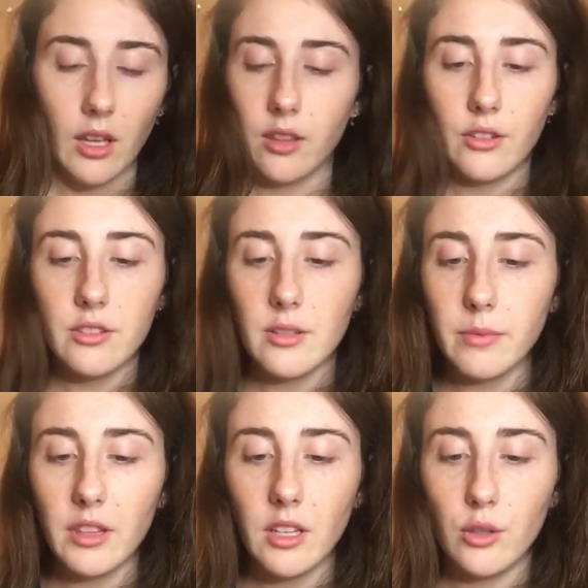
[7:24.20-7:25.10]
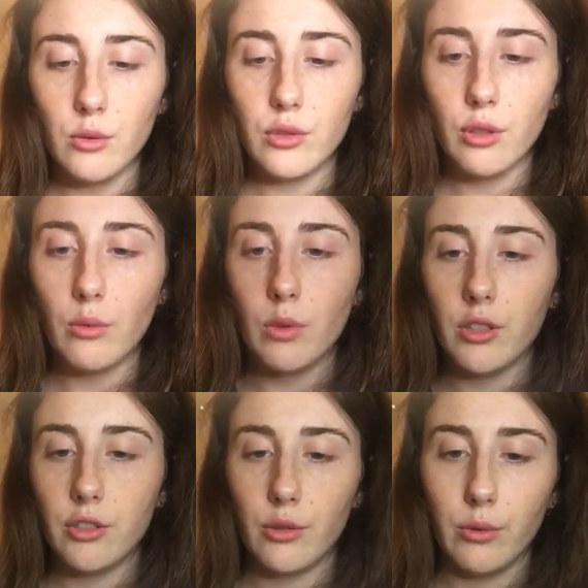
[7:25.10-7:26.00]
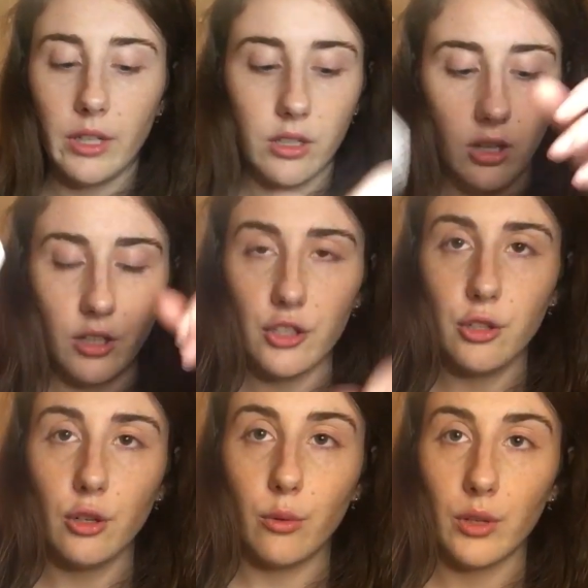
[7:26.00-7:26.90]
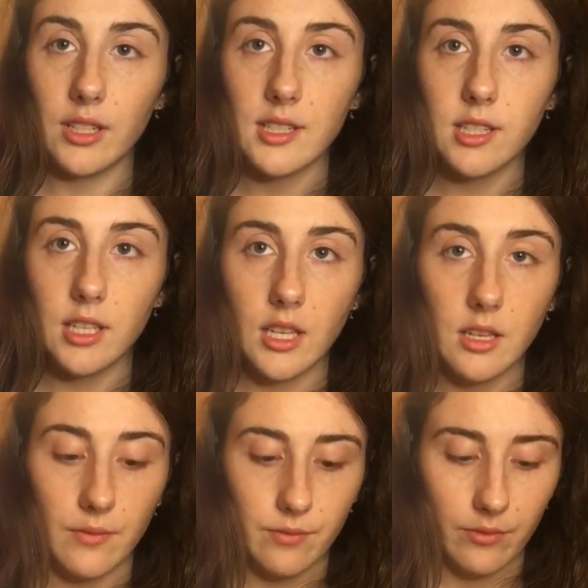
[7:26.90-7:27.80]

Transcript: There's something that you don't want to acknowledge, you don't want to see.